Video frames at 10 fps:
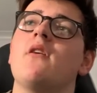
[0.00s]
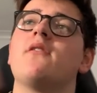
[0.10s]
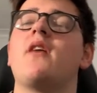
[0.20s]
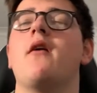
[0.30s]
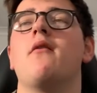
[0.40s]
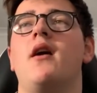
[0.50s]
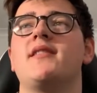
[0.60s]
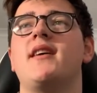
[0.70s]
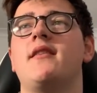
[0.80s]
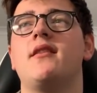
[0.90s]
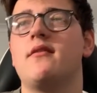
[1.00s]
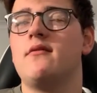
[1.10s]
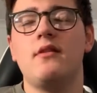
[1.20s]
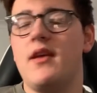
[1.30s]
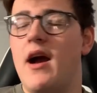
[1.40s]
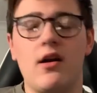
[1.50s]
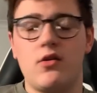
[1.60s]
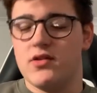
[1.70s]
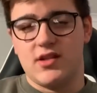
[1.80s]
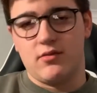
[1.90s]
So I said, yeah, of
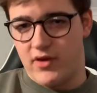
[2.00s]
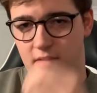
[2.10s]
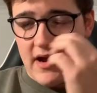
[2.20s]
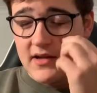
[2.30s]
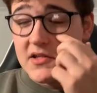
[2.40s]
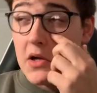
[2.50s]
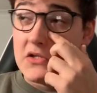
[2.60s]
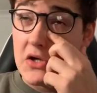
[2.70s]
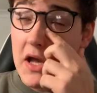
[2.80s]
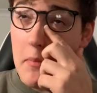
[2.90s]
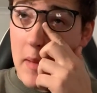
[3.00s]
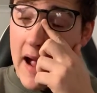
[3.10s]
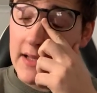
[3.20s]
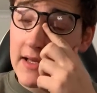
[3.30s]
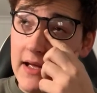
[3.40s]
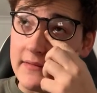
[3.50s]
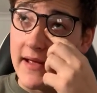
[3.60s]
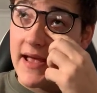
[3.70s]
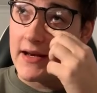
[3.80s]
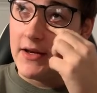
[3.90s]
course I can bring it back. So I took it back, and
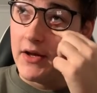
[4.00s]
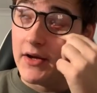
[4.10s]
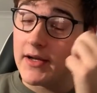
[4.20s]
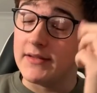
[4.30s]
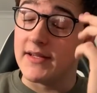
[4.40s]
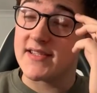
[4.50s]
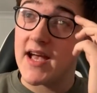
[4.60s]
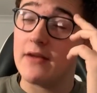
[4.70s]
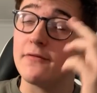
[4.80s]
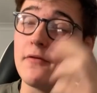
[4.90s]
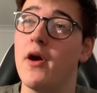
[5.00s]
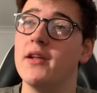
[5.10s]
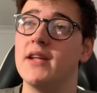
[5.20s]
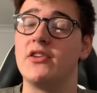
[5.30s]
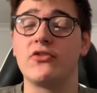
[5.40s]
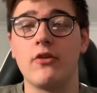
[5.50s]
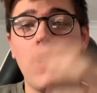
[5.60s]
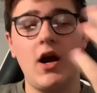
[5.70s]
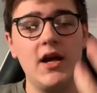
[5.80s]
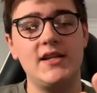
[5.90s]
they had a look, and they scanned for it, and they
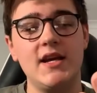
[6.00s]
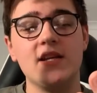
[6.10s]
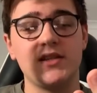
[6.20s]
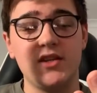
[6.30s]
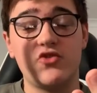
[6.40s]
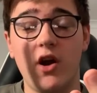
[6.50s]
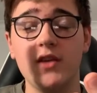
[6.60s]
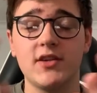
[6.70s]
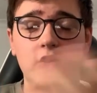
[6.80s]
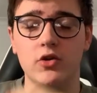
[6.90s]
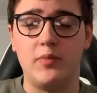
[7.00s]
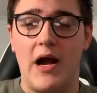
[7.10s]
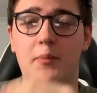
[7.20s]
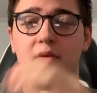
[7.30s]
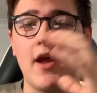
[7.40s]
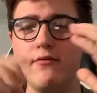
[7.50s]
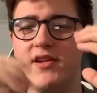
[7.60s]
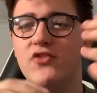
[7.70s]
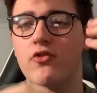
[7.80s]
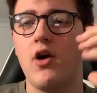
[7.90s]
tried the coil pack, but they
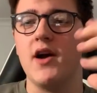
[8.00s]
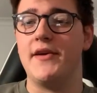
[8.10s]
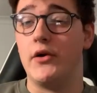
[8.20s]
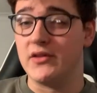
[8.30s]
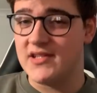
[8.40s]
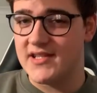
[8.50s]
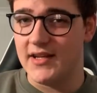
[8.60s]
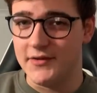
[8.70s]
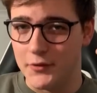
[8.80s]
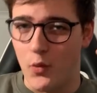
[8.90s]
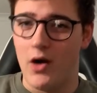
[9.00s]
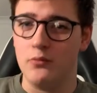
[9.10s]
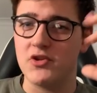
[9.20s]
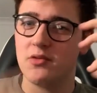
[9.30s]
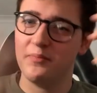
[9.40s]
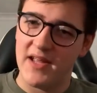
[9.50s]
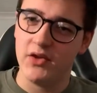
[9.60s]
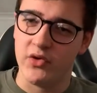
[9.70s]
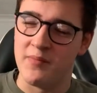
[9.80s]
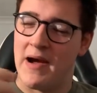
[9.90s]
only tried it on cylinder 1, which I'm a bit
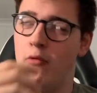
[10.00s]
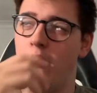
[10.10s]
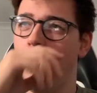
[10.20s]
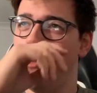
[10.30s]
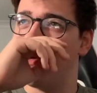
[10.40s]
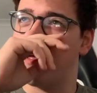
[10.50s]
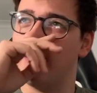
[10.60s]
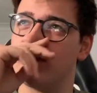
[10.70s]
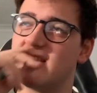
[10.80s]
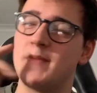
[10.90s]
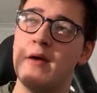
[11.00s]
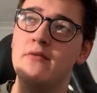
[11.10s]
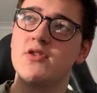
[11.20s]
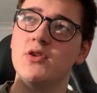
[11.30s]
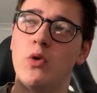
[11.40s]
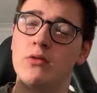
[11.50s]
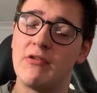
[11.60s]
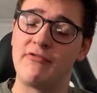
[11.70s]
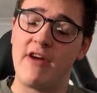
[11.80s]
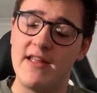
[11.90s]
annoyed about, because I spoke to one of my
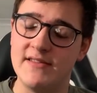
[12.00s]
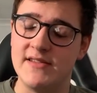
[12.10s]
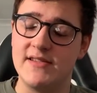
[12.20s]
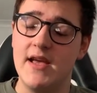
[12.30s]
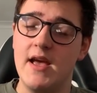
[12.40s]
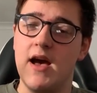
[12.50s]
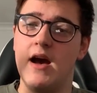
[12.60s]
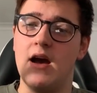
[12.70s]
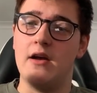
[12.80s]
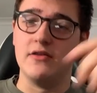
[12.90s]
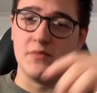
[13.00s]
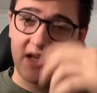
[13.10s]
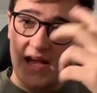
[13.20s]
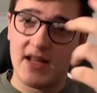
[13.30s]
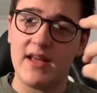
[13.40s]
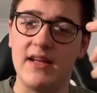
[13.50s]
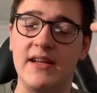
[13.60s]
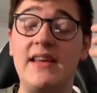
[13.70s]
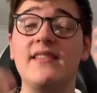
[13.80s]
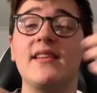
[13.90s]
friends who's a mechanic, and
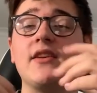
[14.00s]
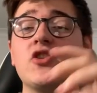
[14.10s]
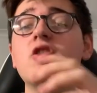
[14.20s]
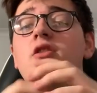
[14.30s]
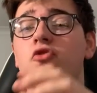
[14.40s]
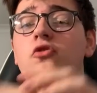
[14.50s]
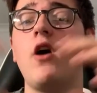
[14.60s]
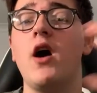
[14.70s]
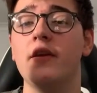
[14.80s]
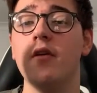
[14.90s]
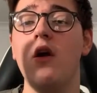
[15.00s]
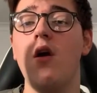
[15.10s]
he said they should have tried